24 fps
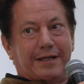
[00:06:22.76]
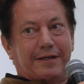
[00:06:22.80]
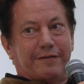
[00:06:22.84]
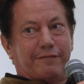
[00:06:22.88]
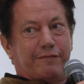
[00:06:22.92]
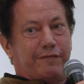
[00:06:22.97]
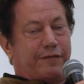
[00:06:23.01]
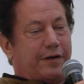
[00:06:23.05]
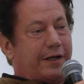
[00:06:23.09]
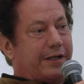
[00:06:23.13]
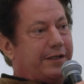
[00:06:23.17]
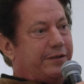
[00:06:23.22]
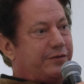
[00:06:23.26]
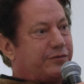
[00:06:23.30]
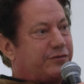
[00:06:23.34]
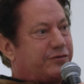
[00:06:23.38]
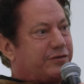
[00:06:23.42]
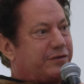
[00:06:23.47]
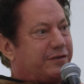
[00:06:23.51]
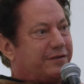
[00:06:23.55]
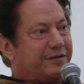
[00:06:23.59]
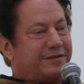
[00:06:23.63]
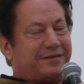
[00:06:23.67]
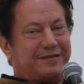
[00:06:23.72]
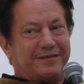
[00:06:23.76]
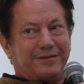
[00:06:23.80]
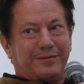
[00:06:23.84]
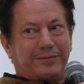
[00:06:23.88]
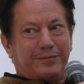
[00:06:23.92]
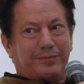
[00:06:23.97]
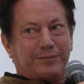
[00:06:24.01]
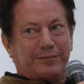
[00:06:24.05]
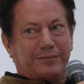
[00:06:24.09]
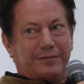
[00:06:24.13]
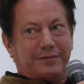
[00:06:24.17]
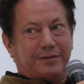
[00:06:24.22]
in fights
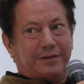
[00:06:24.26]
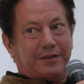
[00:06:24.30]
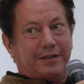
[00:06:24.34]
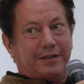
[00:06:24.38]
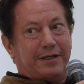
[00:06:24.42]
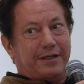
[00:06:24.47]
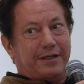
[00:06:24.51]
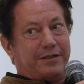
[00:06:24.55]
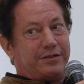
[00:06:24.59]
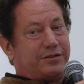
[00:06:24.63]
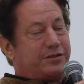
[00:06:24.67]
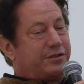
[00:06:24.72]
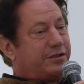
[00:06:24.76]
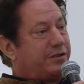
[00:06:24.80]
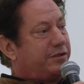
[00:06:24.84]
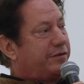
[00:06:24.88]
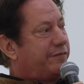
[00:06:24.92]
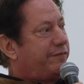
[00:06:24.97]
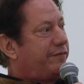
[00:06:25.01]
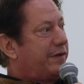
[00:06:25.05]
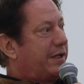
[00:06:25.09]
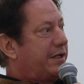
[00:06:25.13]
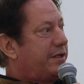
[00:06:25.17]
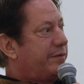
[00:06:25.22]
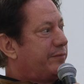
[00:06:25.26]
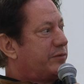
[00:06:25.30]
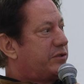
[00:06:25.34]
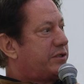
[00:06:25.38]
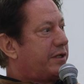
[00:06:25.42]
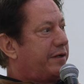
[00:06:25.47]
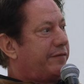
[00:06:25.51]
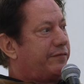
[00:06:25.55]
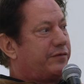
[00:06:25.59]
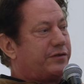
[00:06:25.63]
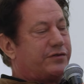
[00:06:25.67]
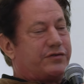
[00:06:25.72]
to defend
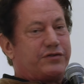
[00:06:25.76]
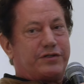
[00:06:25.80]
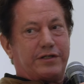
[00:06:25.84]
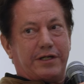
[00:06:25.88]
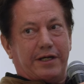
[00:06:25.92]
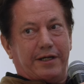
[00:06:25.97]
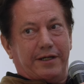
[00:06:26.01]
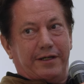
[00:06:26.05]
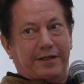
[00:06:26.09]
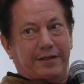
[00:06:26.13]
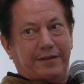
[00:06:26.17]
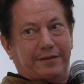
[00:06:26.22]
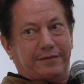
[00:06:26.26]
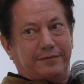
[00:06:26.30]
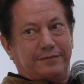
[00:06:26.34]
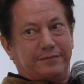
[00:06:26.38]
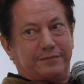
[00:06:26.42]
himself, to stay